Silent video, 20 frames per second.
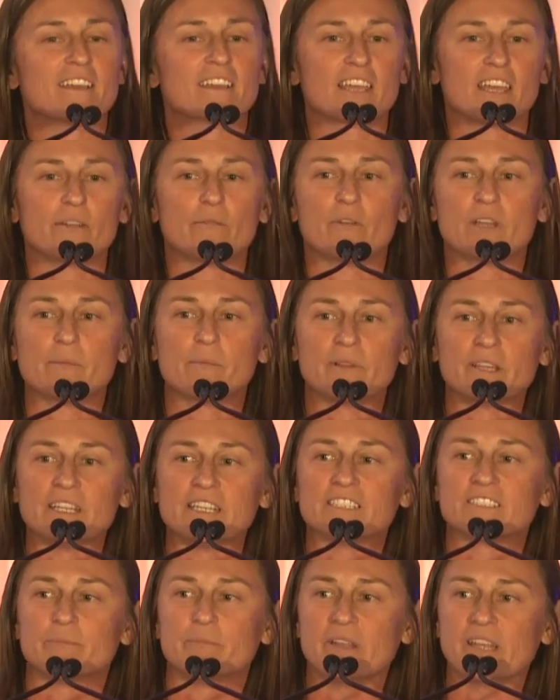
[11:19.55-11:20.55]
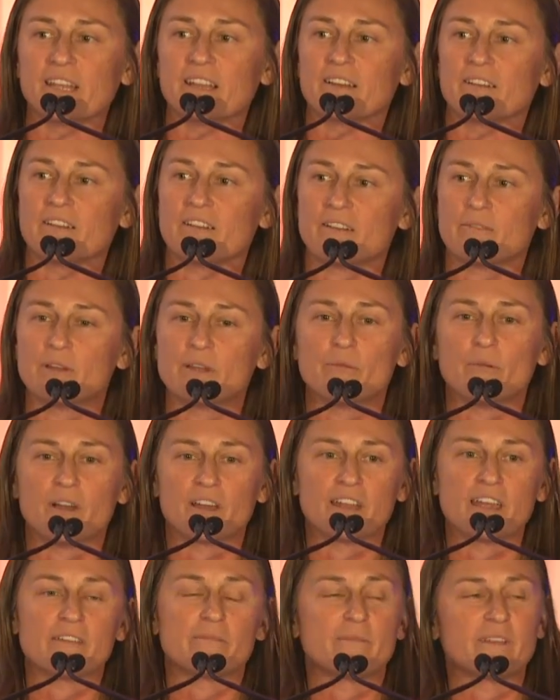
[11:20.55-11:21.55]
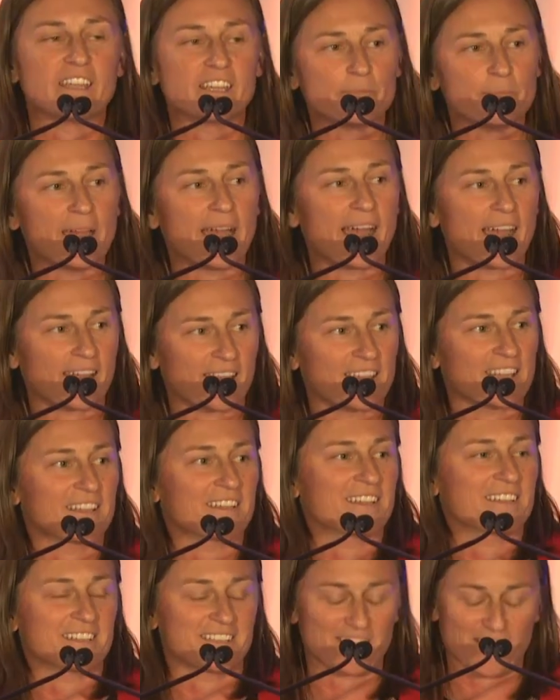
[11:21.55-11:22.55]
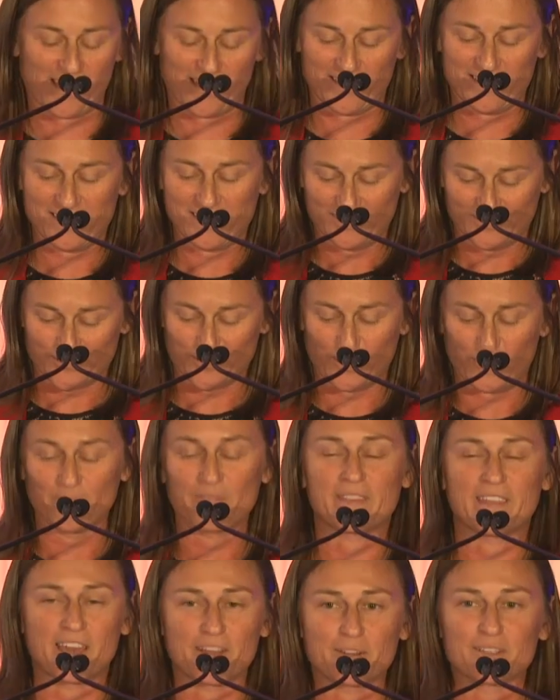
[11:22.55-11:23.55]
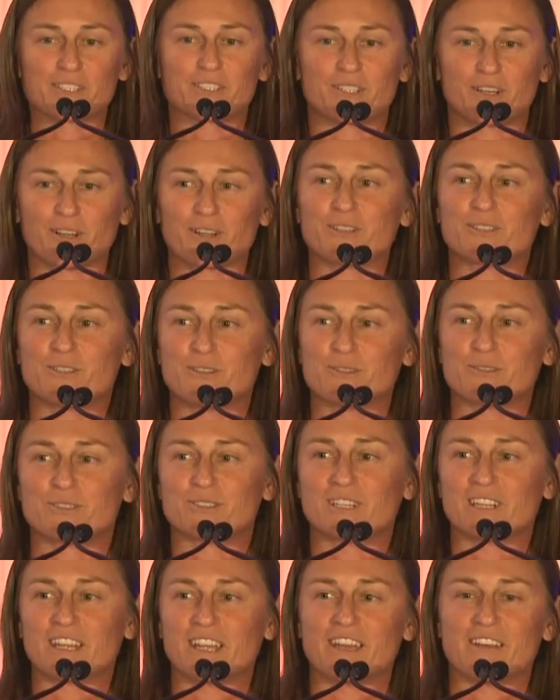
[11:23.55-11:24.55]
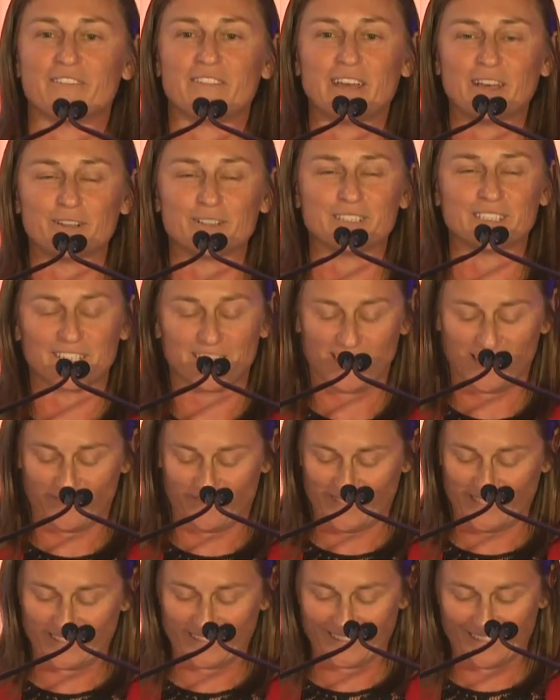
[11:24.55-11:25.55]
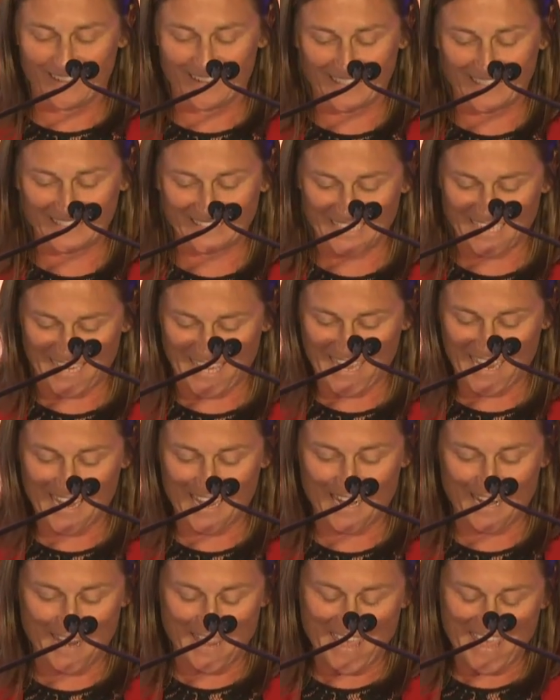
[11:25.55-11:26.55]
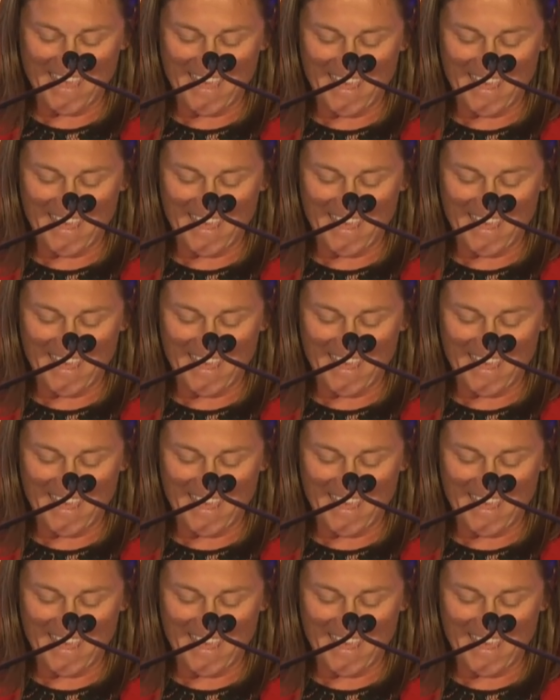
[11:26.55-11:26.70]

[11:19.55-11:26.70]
Can we please meet? We want feedback. Yeah, so that'll start Tuesday. I've held it off as long as I can.